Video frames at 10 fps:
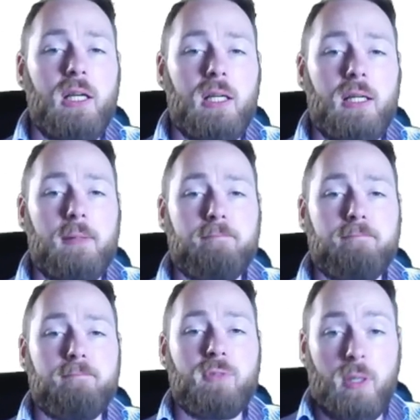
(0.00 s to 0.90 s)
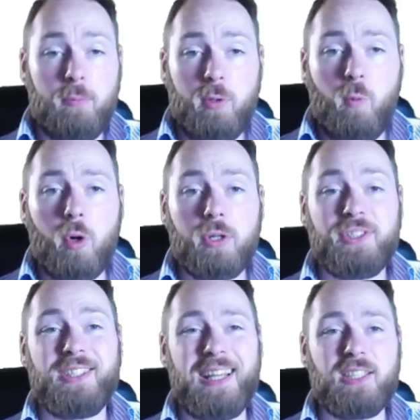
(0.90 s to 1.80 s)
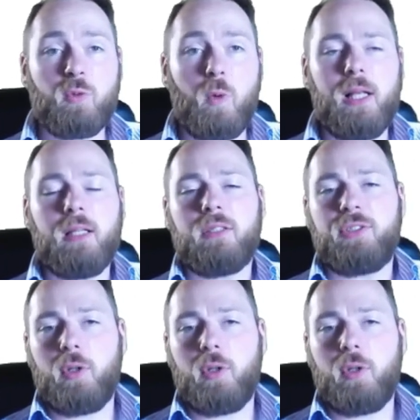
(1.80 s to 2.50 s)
um, some rewards as well. So